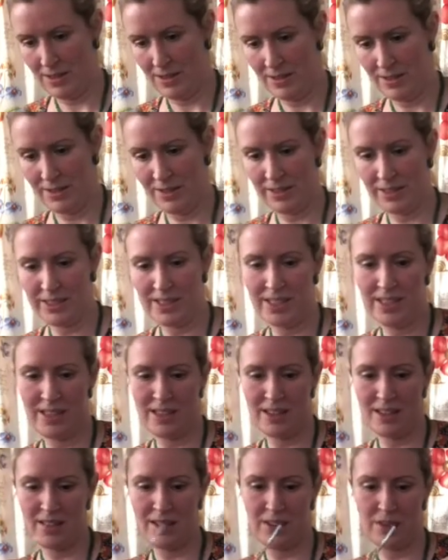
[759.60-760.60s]
You can see
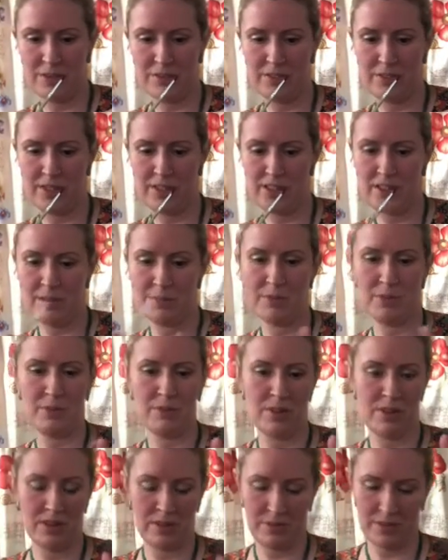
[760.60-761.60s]
that I often turn up at
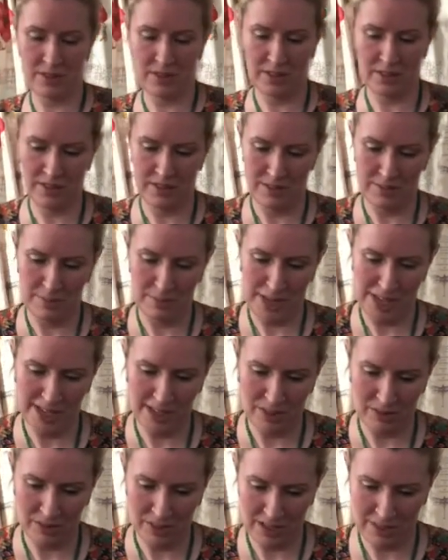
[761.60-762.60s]
work with paint
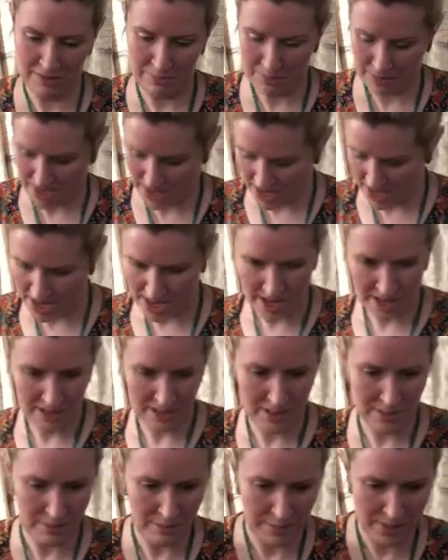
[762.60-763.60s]
all over my
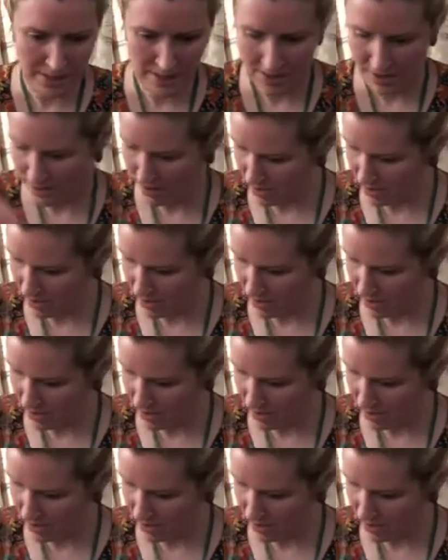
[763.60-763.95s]
hands and bizarre